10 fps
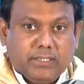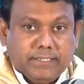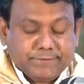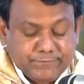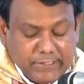
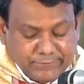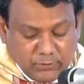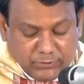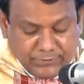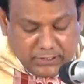If we
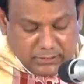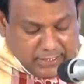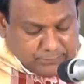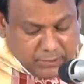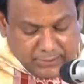fulfill
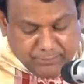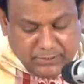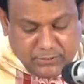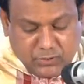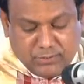that
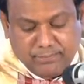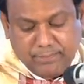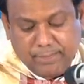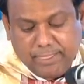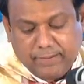purpose,
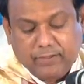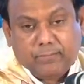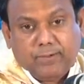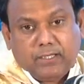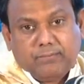we
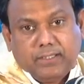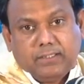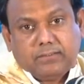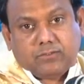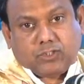will
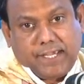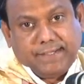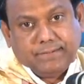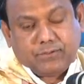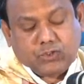be
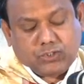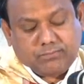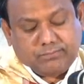saints.